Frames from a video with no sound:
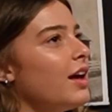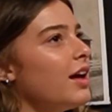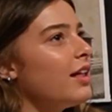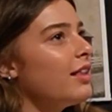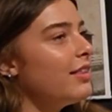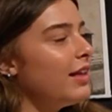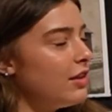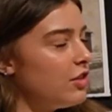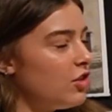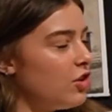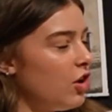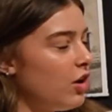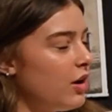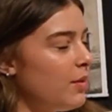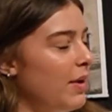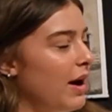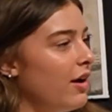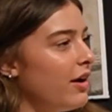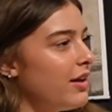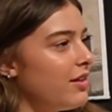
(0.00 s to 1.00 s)
Let's talk
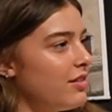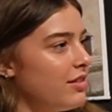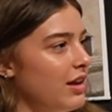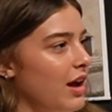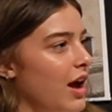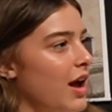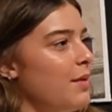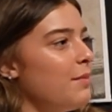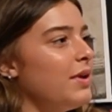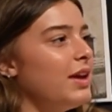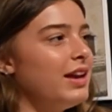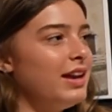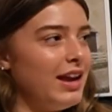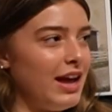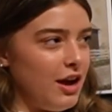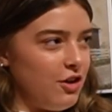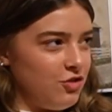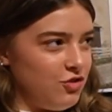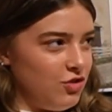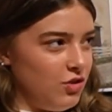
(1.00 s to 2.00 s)
about his time in
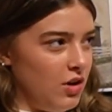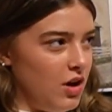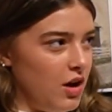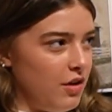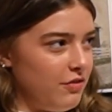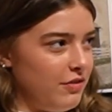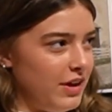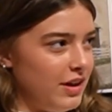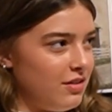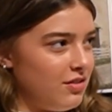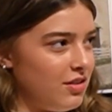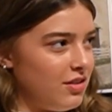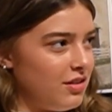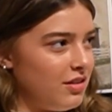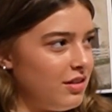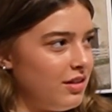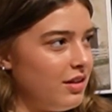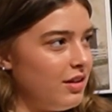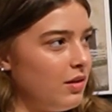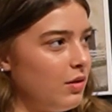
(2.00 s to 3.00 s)
national
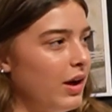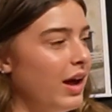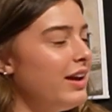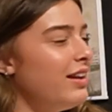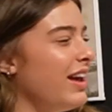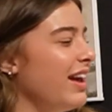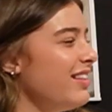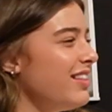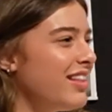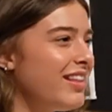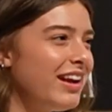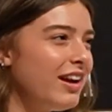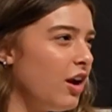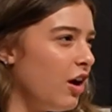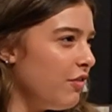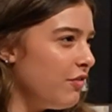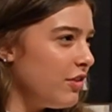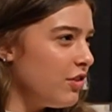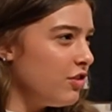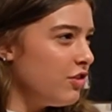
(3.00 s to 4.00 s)
office and state
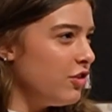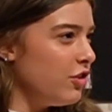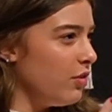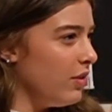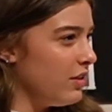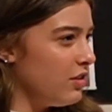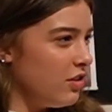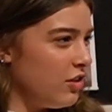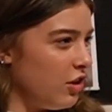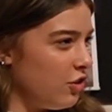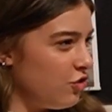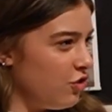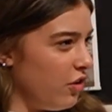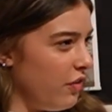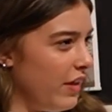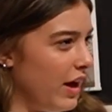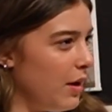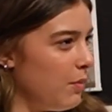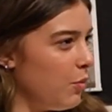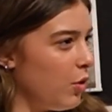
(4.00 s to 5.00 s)
office too. Let's touch
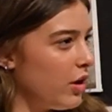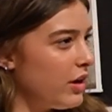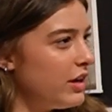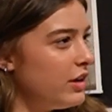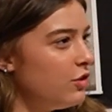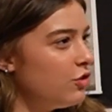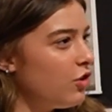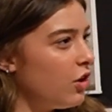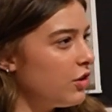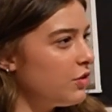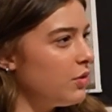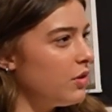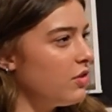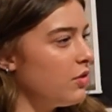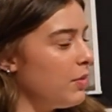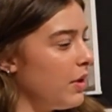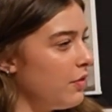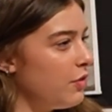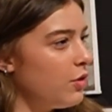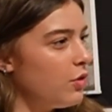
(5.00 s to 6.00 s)
on that more. Can you talk to us
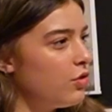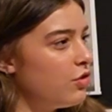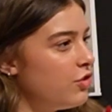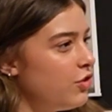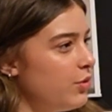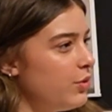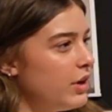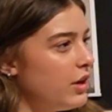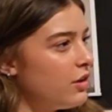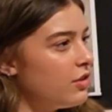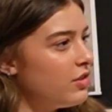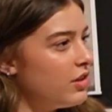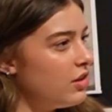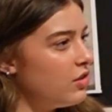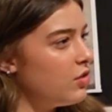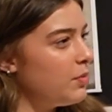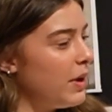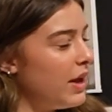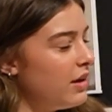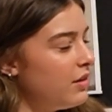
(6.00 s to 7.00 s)
about those 2 years he
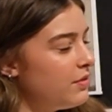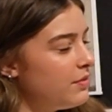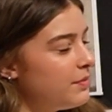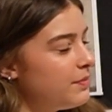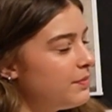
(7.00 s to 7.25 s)
spent?